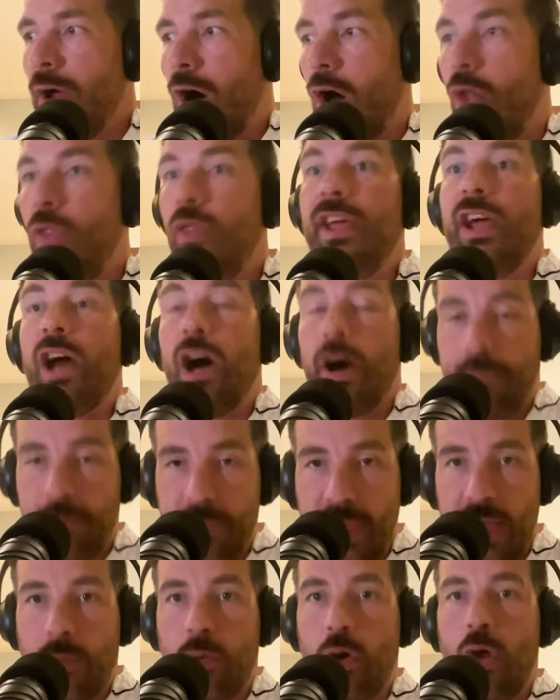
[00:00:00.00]

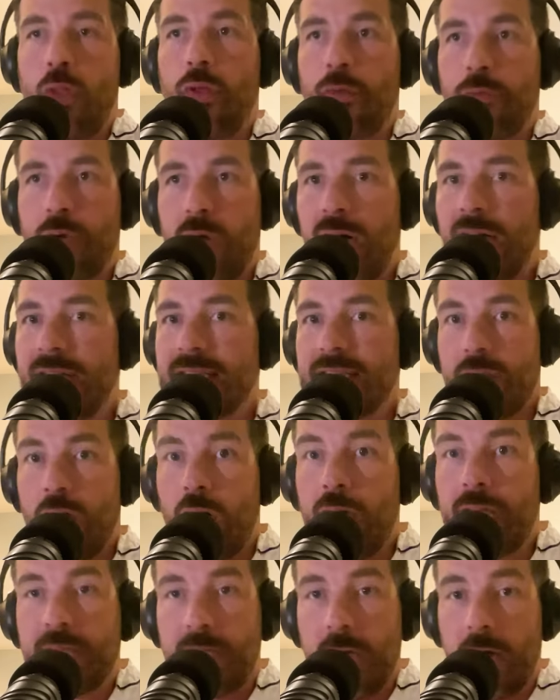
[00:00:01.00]
up, they were on the rise, and
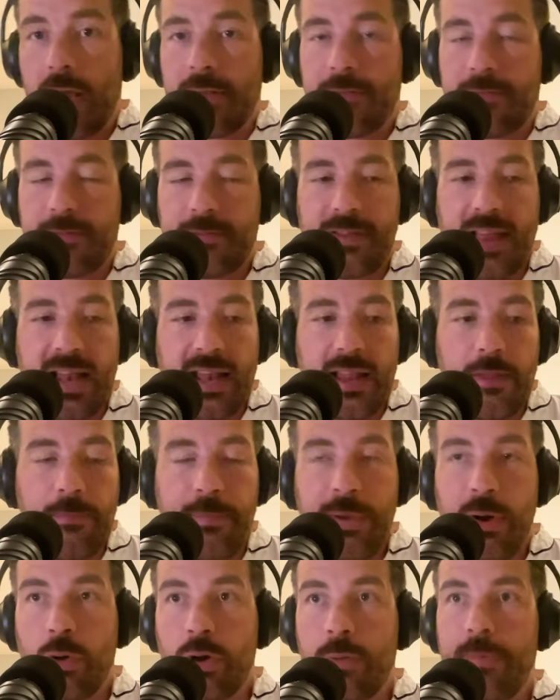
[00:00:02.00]
I kind of said in the
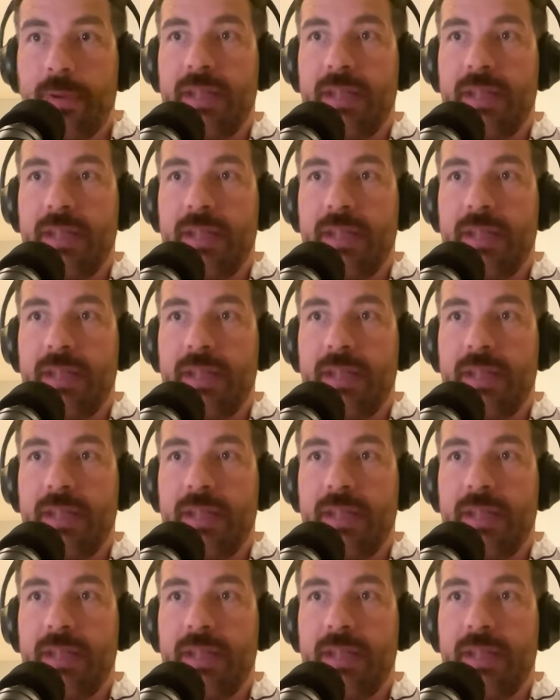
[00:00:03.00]
build-up,